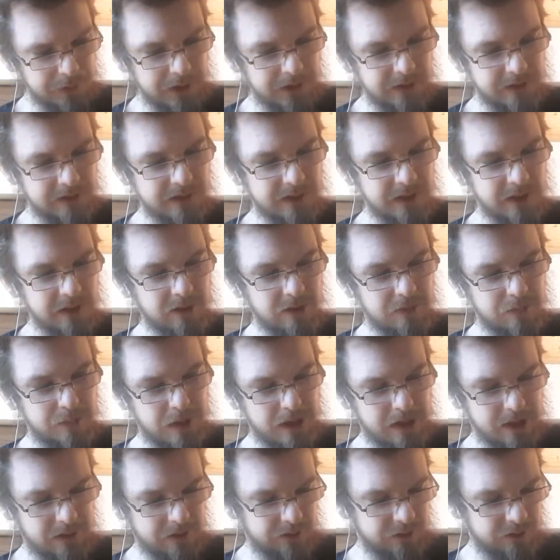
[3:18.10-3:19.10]
to be a designer
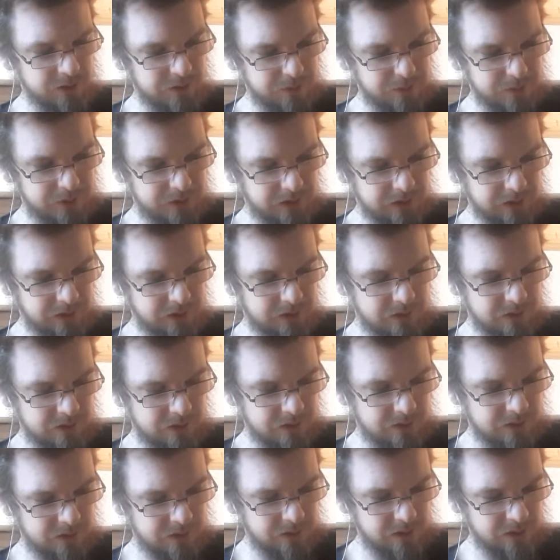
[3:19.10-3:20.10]
brand or something.
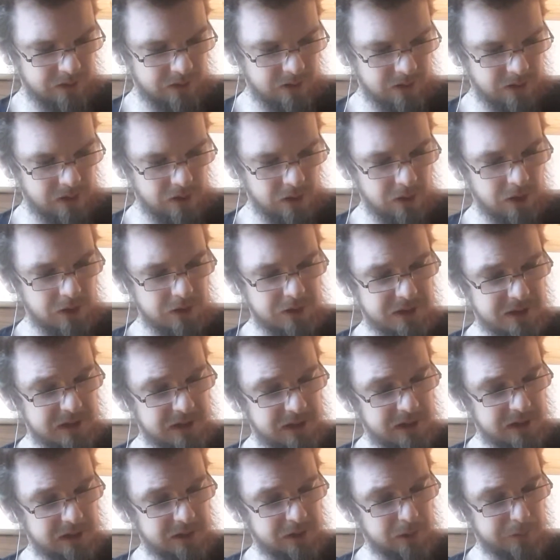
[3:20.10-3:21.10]

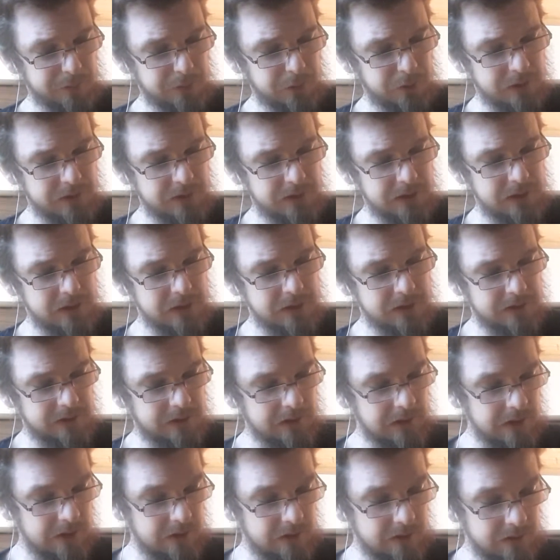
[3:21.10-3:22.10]
RDWD it
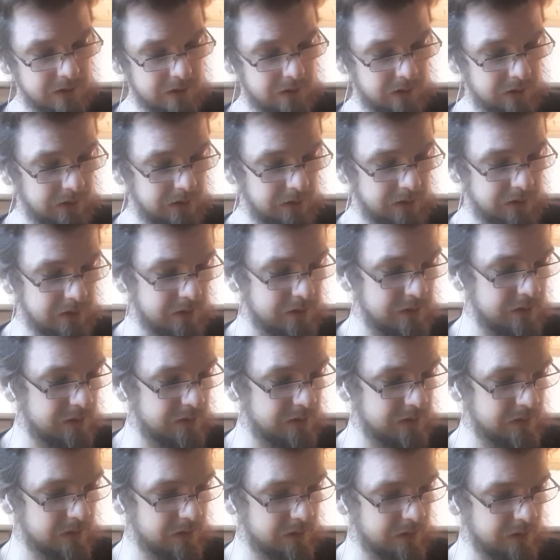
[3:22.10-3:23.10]
says. I think
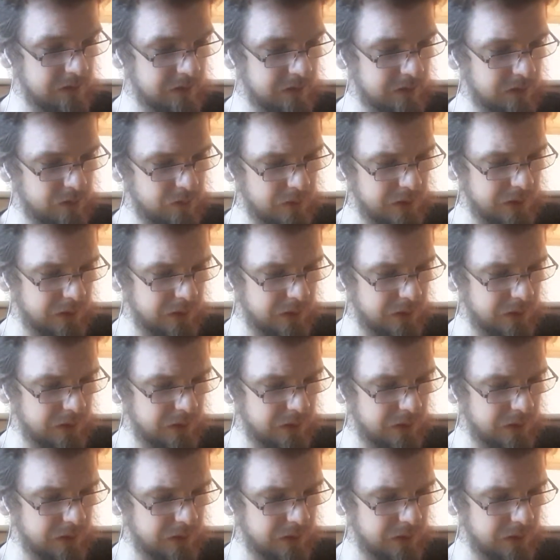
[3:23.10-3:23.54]
that's like